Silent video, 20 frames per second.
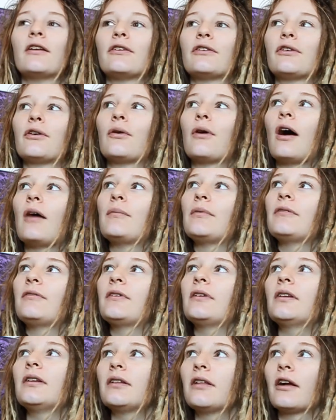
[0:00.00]
So I've been
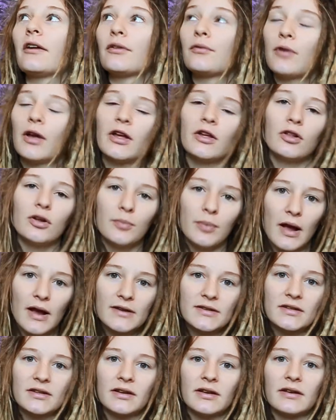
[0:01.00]
feeling like the regular
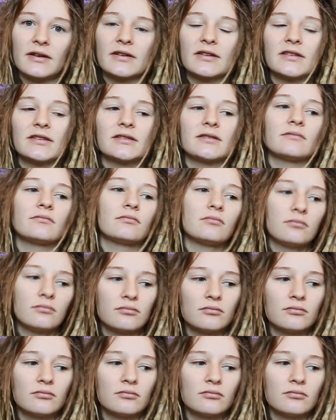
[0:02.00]
Braxton Hicks,